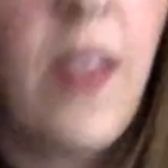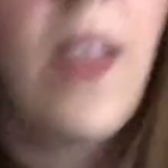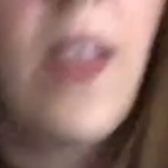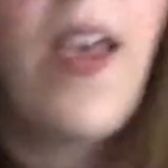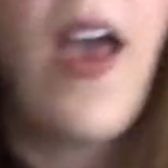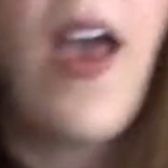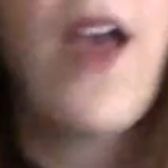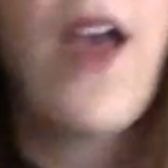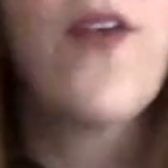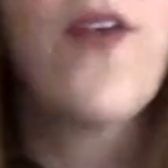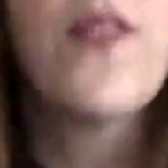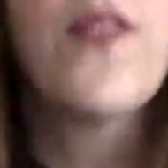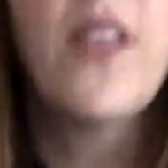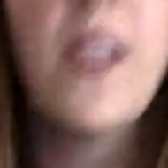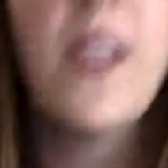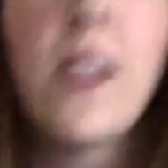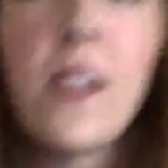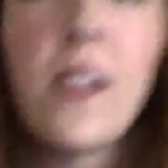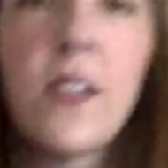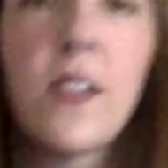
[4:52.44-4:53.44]
I
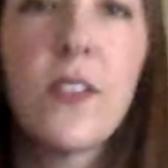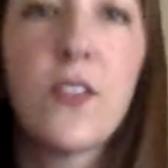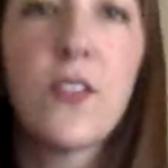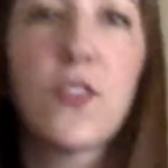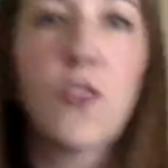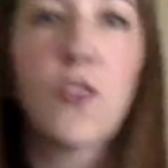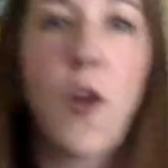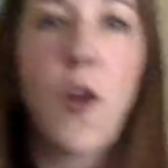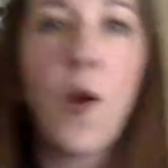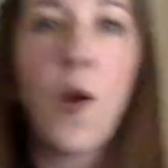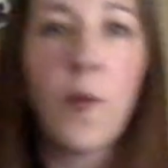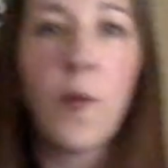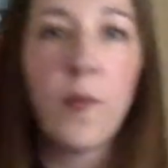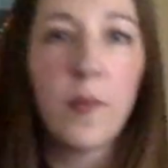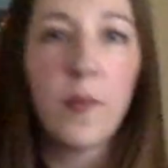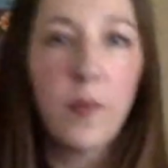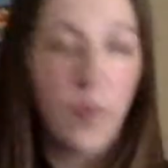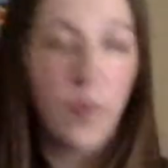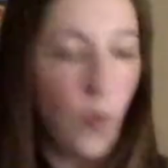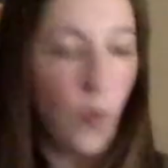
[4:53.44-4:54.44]
only
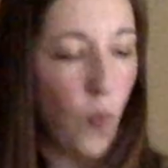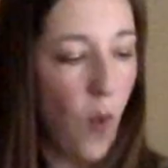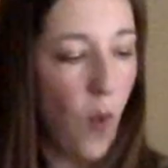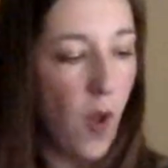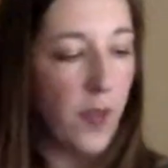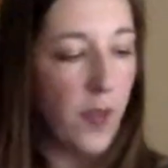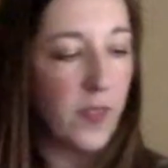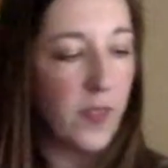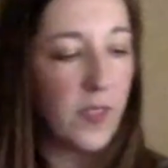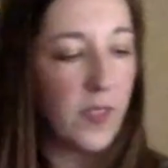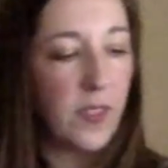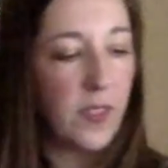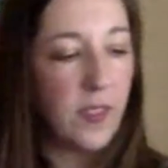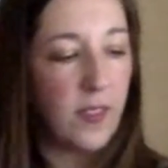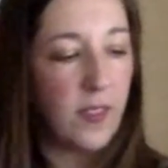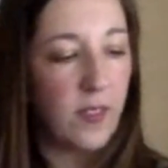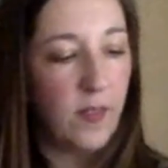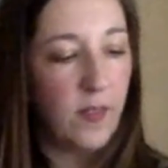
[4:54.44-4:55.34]
strum once.